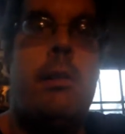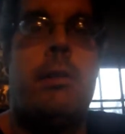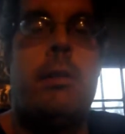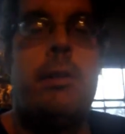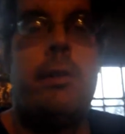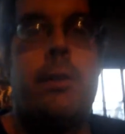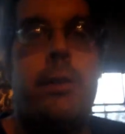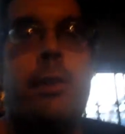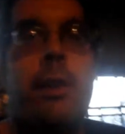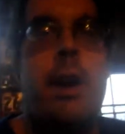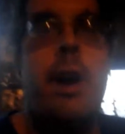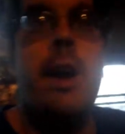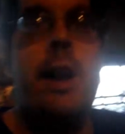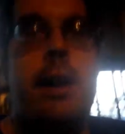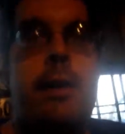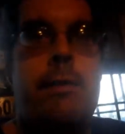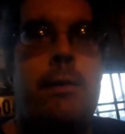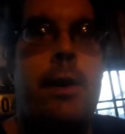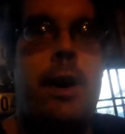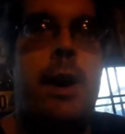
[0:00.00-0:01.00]
Which is
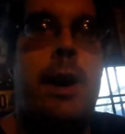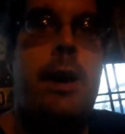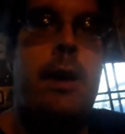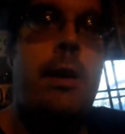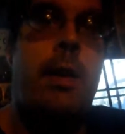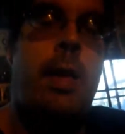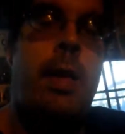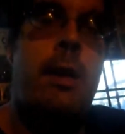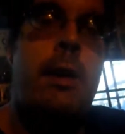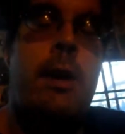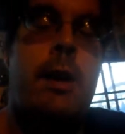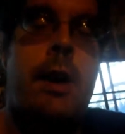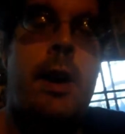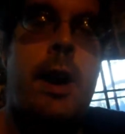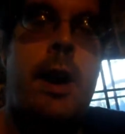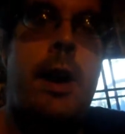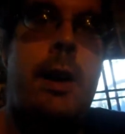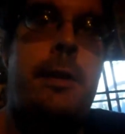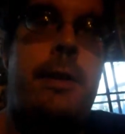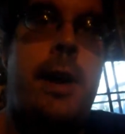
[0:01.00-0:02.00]
great. If I
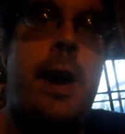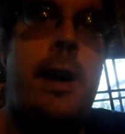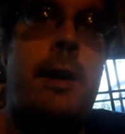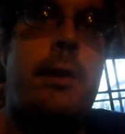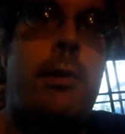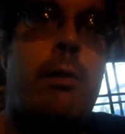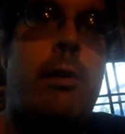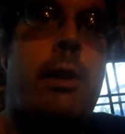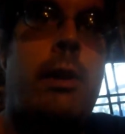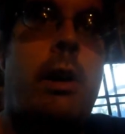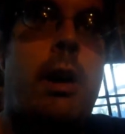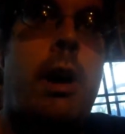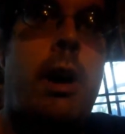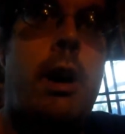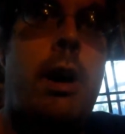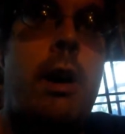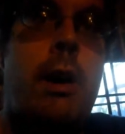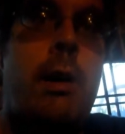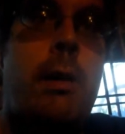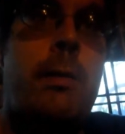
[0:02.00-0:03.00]
hit that to a
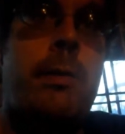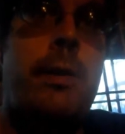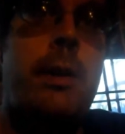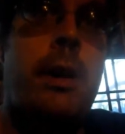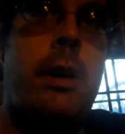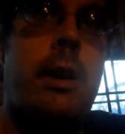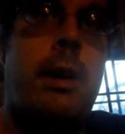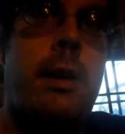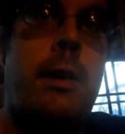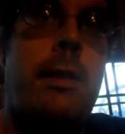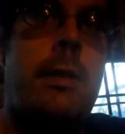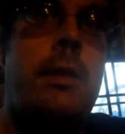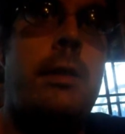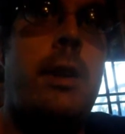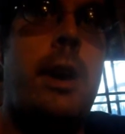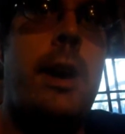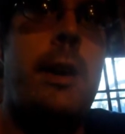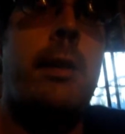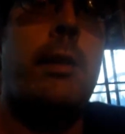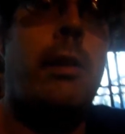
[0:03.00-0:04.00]
car or the, the
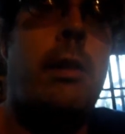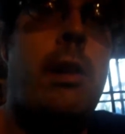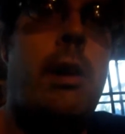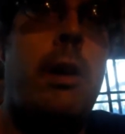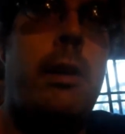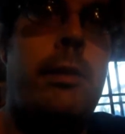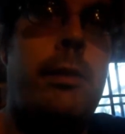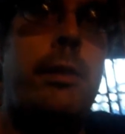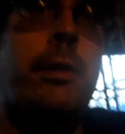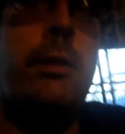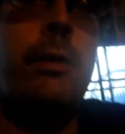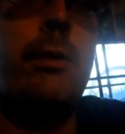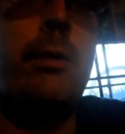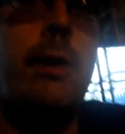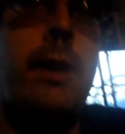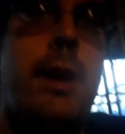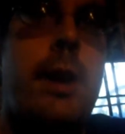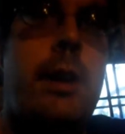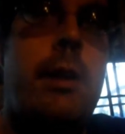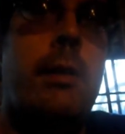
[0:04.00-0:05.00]
diner across the
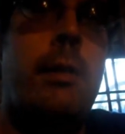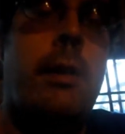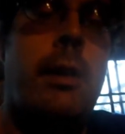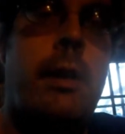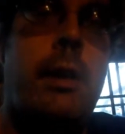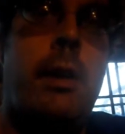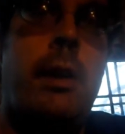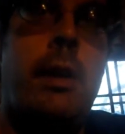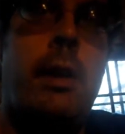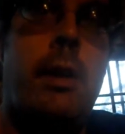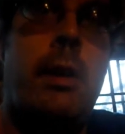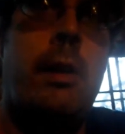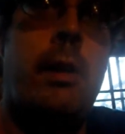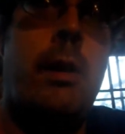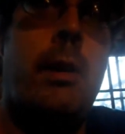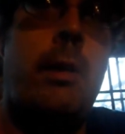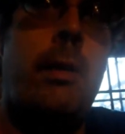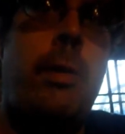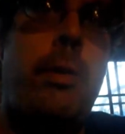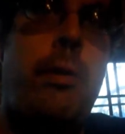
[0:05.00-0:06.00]
street
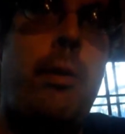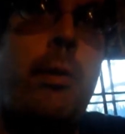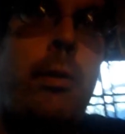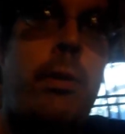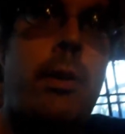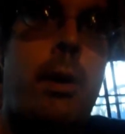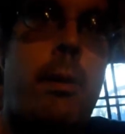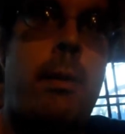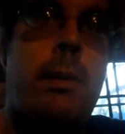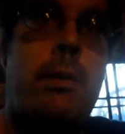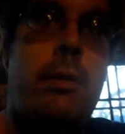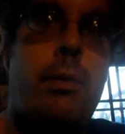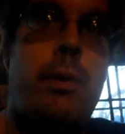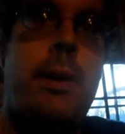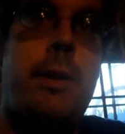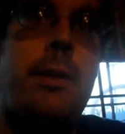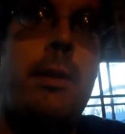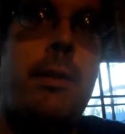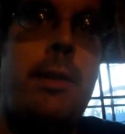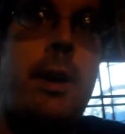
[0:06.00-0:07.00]
or through someone's
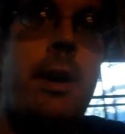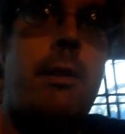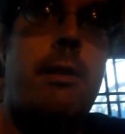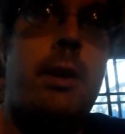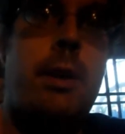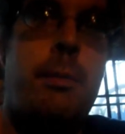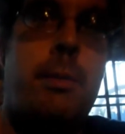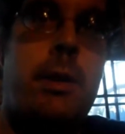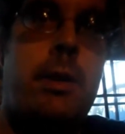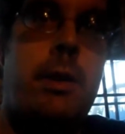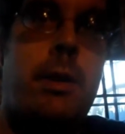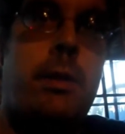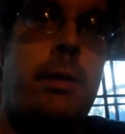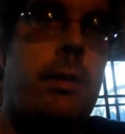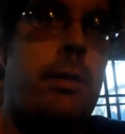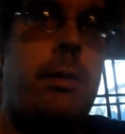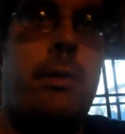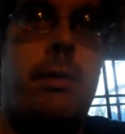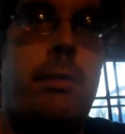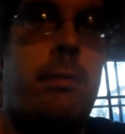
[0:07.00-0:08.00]
window, that would have been just
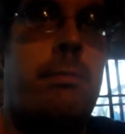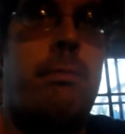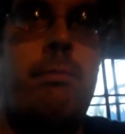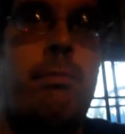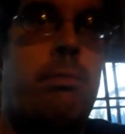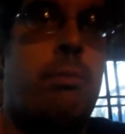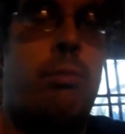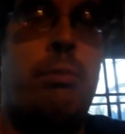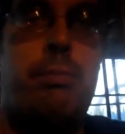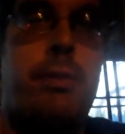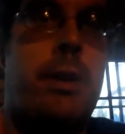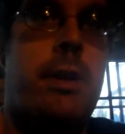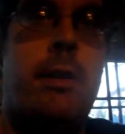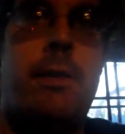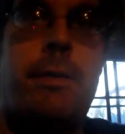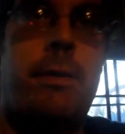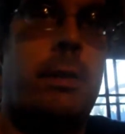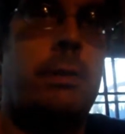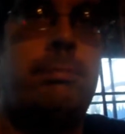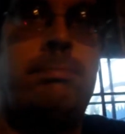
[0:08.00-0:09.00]

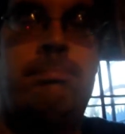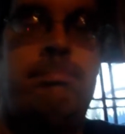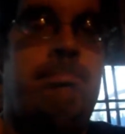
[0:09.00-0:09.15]
beautiful.